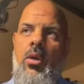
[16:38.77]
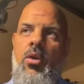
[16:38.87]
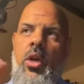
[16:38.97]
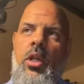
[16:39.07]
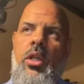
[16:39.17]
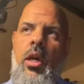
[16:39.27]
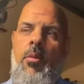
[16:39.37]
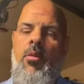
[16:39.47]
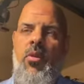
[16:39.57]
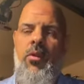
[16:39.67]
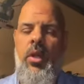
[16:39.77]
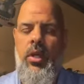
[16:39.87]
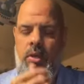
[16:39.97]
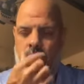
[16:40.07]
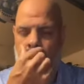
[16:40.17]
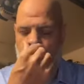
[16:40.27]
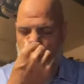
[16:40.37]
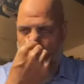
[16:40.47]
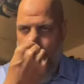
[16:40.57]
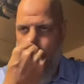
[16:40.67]
during the time of revelation
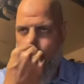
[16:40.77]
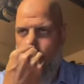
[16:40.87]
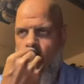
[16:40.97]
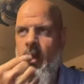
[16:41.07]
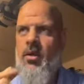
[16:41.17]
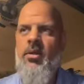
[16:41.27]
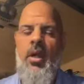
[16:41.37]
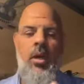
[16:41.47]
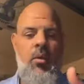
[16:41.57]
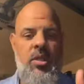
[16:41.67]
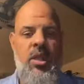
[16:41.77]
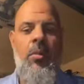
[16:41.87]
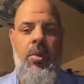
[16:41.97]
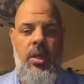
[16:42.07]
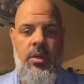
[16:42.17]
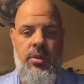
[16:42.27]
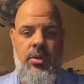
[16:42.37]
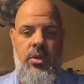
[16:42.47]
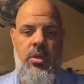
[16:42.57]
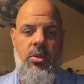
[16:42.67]
that bears a
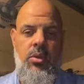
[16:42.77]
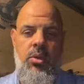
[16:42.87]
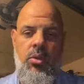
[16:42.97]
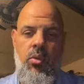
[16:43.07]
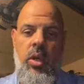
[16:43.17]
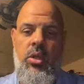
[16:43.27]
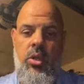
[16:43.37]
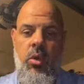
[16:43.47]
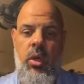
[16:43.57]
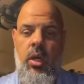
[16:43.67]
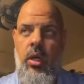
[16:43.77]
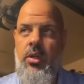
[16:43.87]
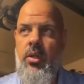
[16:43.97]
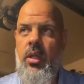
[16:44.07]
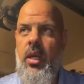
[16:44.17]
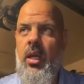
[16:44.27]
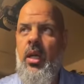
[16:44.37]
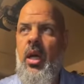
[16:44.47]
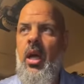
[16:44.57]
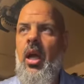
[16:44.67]
resemblance to what is going on
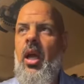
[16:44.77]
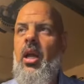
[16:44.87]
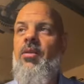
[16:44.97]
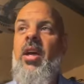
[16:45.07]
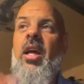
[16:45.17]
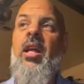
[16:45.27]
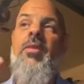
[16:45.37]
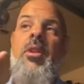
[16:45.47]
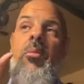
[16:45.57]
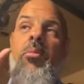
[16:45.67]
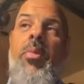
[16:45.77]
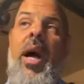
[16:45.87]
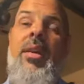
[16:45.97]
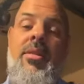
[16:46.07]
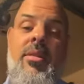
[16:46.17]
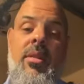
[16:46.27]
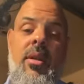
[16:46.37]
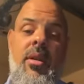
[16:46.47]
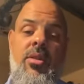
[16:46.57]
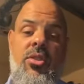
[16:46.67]
today. And if the best
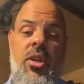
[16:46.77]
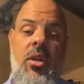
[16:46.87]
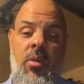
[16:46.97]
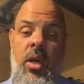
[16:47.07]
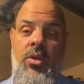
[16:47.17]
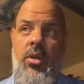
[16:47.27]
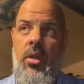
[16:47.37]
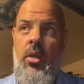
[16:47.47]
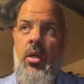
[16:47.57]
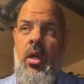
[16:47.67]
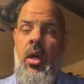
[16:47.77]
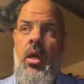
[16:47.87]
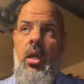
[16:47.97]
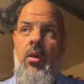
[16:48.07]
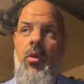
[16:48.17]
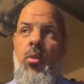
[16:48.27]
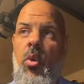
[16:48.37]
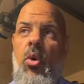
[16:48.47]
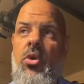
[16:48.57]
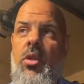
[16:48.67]
generation, if a
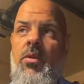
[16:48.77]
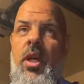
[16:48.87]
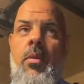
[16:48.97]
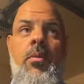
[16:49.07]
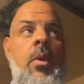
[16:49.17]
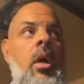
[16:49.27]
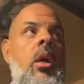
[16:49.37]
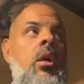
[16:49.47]
portion of them,